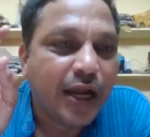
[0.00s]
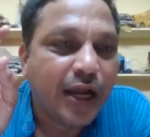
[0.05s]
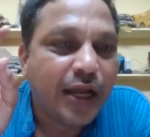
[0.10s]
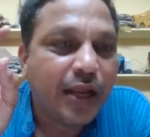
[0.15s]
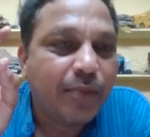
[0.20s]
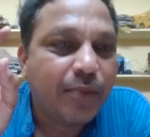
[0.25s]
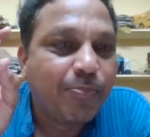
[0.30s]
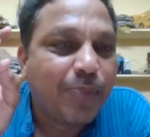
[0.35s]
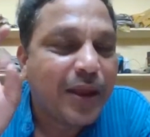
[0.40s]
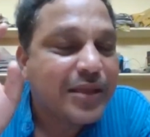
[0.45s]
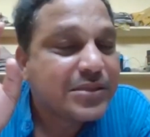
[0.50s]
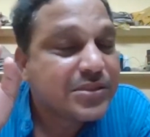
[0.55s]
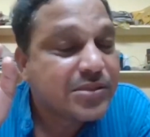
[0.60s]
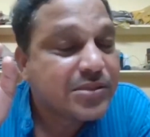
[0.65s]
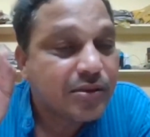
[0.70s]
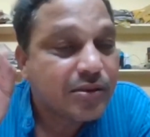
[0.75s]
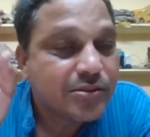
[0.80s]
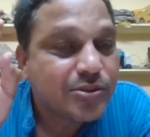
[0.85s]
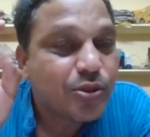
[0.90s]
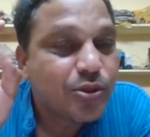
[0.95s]
80
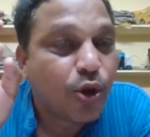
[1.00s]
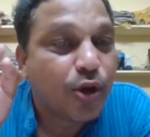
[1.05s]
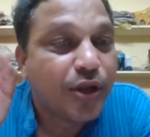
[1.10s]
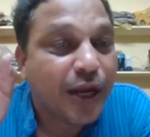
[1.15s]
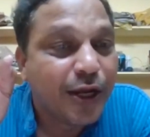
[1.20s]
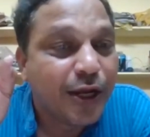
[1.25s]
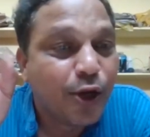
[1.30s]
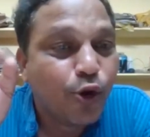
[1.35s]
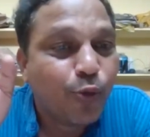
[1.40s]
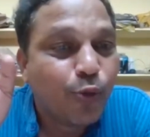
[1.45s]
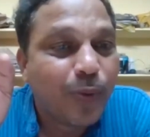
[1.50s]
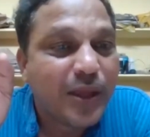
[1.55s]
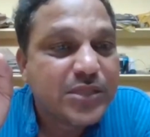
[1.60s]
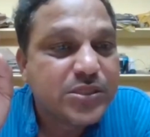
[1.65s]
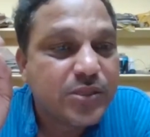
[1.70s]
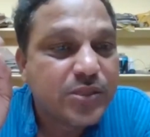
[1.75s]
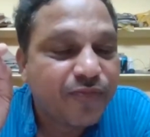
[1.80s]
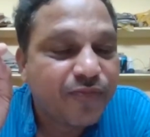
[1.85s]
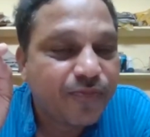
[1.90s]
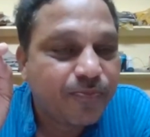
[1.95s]
plus, sorry, 82
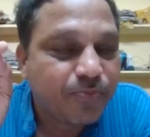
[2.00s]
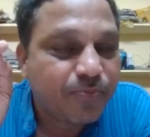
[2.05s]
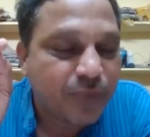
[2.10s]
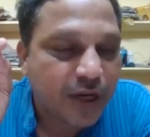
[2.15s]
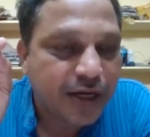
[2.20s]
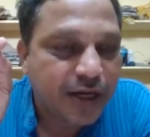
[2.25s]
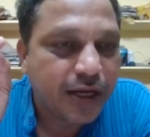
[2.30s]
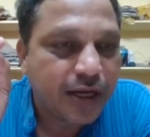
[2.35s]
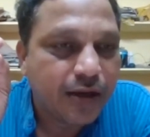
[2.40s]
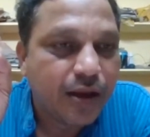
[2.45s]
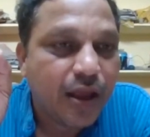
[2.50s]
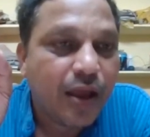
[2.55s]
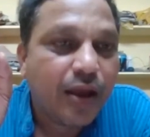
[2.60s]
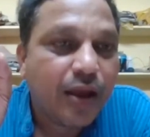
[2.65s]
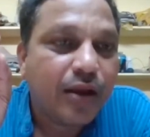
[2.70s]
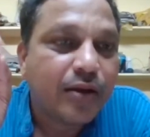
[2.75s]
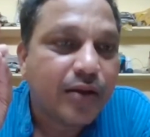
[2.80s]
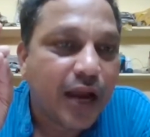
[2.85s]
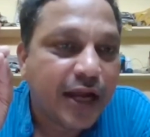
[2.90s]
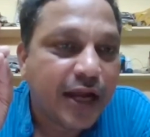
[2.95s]
plus 13,
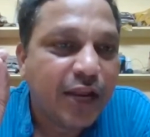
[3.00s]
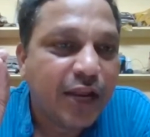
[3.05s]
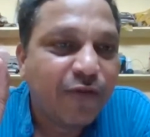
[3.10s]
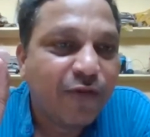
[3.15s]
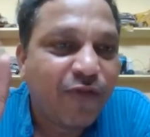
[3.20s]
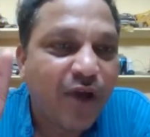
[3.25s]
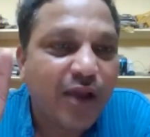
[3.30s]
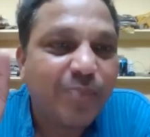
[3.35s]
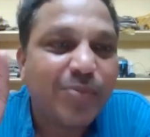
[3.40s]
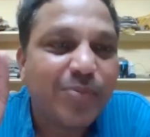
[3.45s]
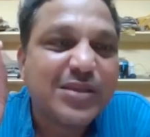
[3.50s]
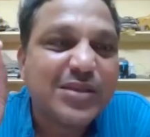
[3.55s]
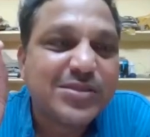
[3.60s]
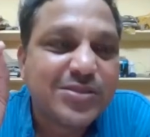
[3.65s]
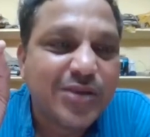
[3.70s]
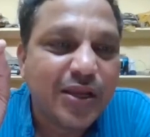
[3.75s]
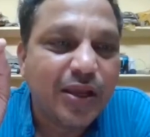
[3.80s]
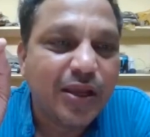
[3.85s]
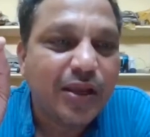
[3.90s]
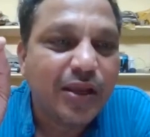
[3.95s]
95 plus
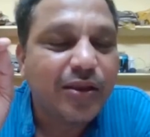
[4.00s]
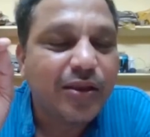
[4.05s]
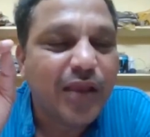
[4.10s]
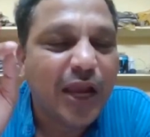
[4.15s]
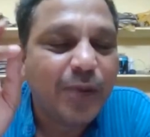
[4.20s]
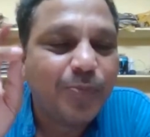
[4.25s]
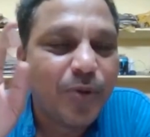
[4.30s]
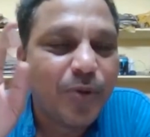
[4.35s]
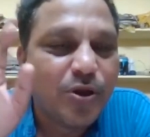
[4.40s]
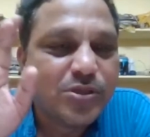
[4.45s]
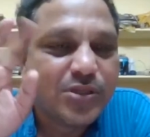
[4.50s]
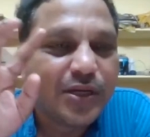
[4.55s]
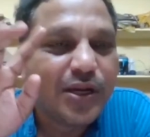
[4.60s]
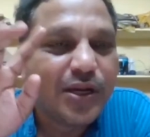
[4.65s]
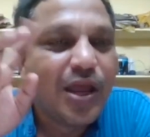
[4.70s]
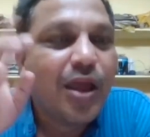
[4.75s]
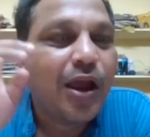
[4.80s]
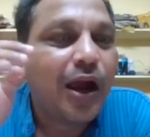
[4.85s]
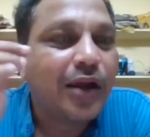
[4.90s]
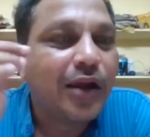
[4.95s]
3,
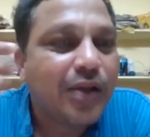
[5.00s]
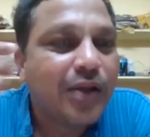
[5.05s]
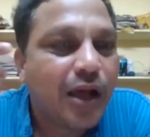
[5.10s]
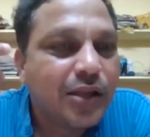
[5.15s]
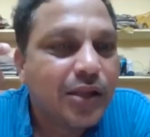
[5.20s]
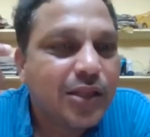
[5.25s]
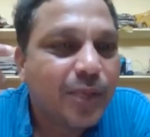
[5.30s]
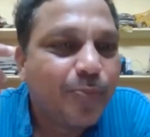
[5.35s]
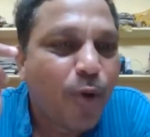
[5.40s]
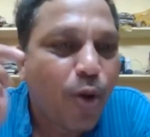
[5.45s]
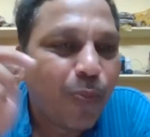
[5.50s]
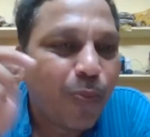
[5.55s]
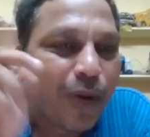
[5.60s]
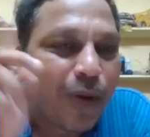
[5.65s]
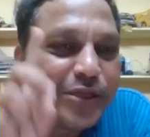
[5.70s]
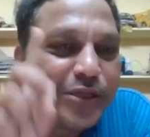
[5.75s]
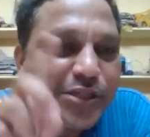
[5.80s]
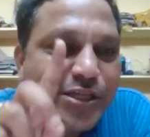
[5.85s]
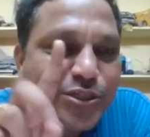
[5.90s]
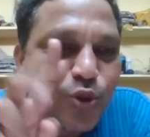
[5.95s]
8%. And the other
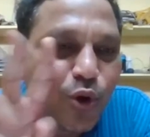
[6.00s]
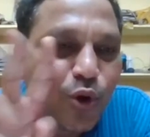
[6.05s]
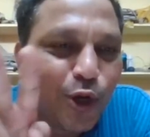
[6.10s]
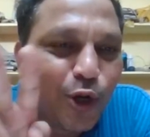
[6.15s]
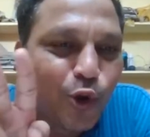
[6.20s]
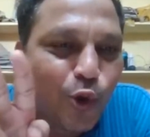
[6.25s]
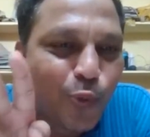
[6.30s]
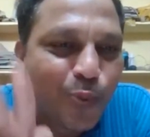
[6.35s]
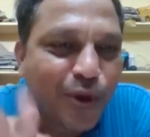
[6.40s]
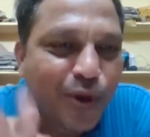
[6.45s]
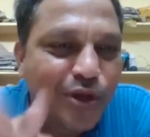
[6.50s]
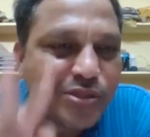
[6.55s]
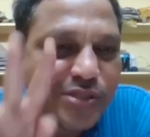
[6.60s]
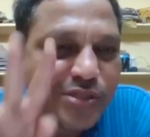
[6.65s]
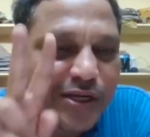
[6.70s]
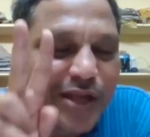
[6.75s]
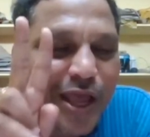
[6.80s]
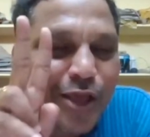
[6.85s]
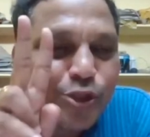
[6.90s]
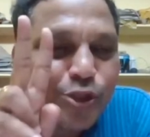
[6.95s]
population is only
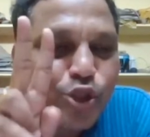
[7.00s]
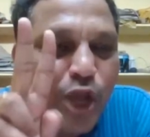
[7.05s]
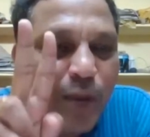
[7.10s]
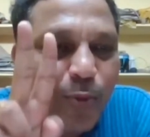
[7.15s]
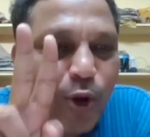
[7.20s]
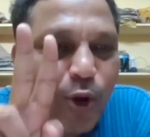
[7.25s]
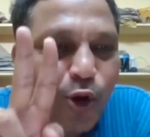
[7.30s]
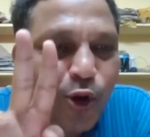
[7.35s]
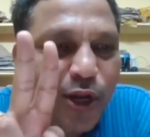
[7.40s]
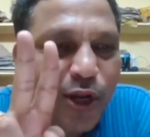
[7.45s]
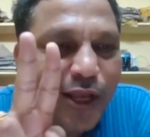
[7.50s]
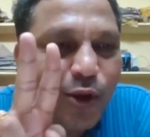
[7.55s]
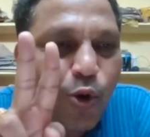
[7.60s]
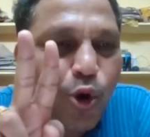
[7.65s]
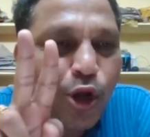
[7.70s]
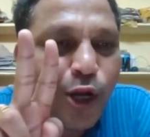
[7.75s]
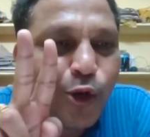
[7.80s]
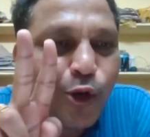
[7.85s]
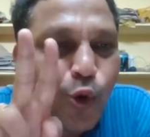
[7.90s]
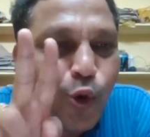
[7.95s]
2%. So I'm going to take
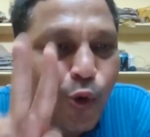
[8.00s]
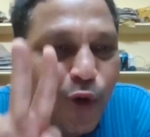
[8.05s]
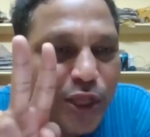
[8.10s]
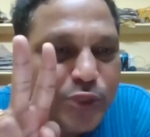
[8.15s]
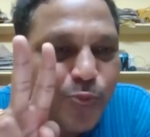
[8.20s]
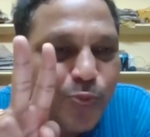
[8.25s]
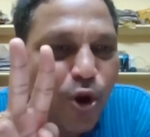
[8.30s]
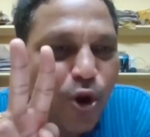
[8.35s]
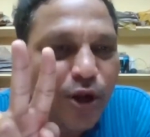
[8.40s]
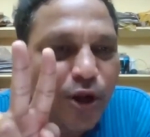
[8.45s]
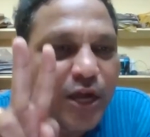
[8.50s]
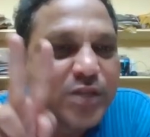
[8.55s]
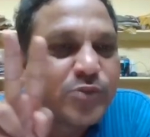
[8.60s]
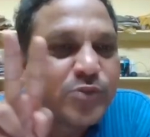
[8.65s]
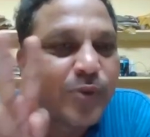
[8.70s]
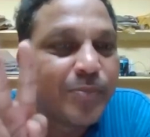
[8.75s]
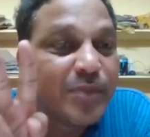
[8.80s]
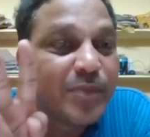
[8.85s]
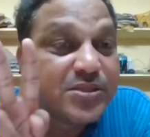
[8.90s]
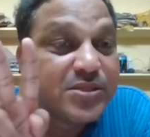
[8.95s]
only two respondents
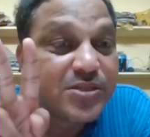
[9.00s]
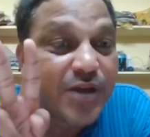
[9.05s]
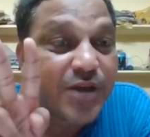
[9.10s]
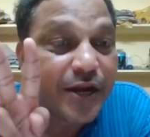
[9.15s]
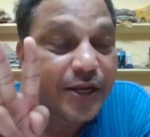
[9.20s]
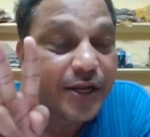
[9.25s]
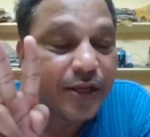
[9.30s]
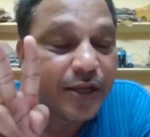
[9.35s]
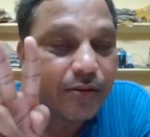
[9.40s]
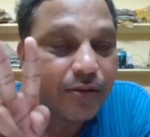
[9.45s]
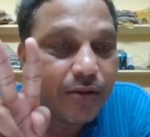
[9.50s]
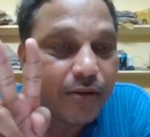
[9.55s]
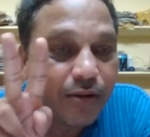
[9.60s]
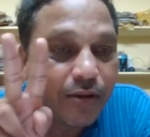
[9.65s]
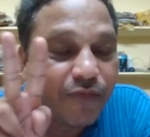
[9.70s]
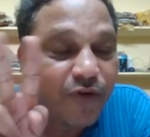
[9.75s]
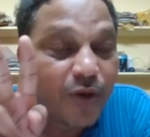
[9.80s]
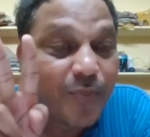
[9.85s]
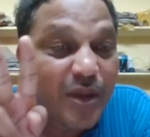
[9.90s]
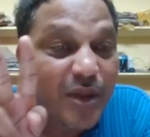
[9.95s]
from the study
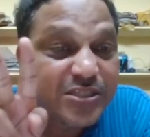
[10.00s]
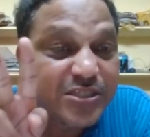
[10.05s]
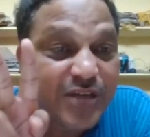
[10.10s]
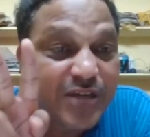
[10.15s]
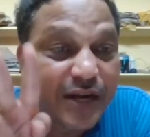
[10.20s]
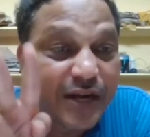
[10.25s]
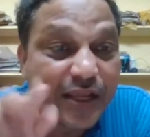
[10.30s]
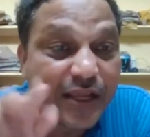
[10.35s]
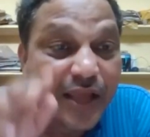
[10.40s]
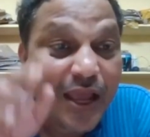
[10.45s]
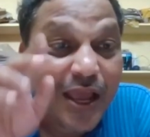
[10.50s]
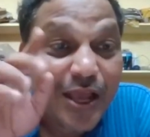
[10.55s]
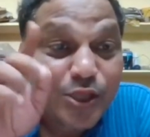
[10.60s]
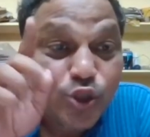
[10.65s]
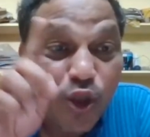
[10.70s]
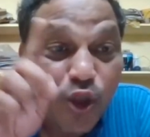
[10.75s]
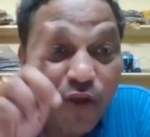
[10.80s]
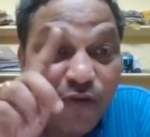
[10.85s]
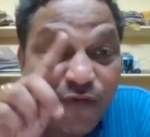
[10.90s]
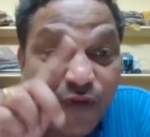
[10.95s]
for my study.
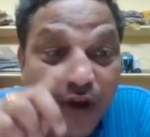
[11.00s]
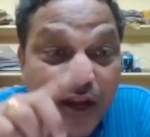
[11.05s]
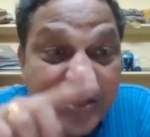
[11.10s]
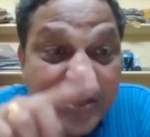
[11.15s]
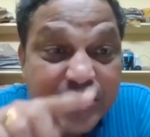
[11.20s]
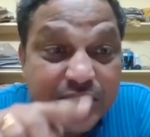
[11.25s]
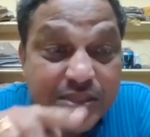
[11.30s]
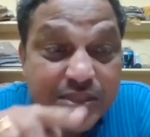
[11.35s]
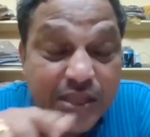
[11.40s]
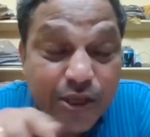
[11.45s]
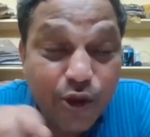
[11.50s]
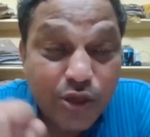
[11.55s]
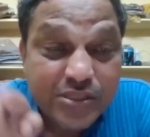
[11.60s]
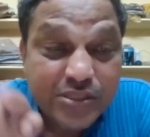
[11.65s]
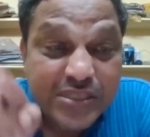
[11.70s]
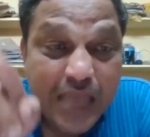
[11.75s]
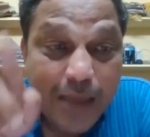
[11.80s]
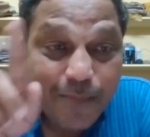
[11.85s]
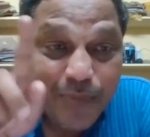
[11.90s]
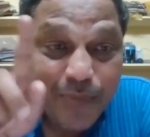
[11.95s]
So if it is your
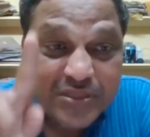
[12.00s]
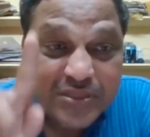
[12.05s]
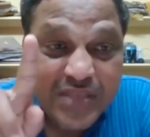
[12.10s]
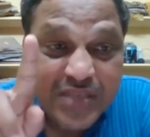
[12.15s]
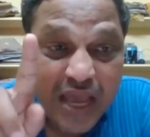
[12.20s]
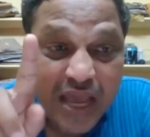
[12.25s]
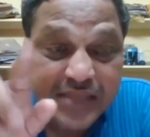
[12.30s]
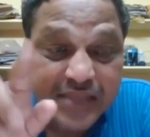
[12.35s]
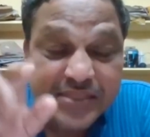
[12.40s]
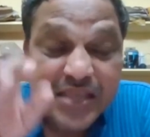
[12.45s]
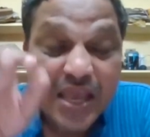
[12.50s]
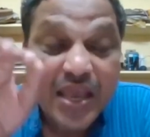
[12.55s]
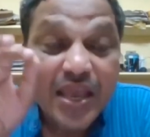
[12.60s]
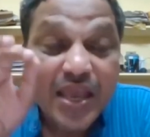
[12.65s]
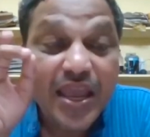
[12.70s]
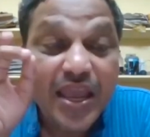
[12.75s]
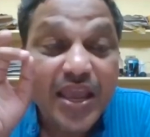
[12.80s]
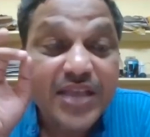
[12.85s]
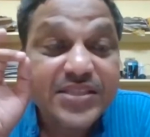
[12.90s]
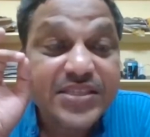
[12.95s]
sample size
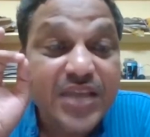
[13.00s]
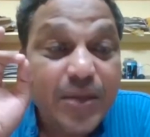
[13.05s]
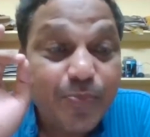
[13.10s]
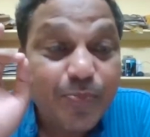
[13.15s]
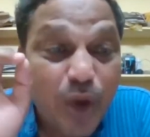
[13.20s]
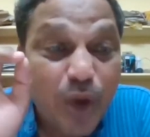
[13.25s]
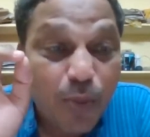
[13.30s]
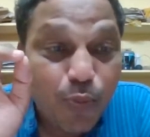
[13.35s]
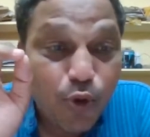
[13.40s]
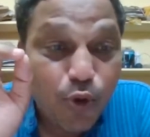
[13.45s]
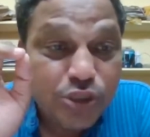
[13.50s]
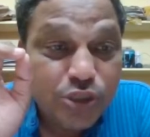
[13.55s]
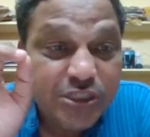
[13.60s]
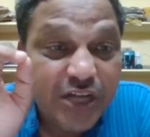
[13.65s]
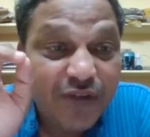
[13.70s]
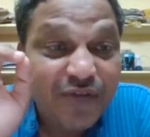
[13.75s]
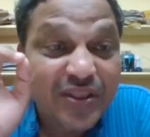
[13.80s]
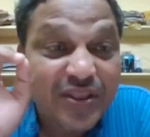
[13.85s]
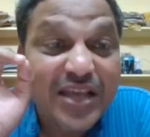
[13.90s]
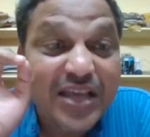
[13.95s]
is in
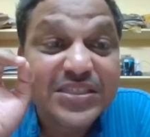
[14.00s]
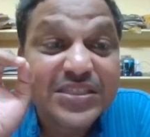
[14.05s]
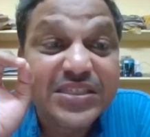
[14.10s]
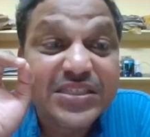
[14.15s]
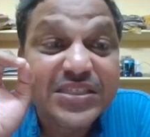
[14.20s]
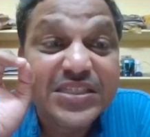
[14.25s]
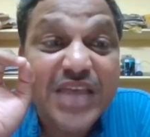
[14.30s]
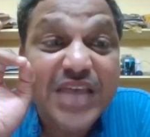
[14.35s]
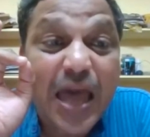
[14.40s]
proportionate with the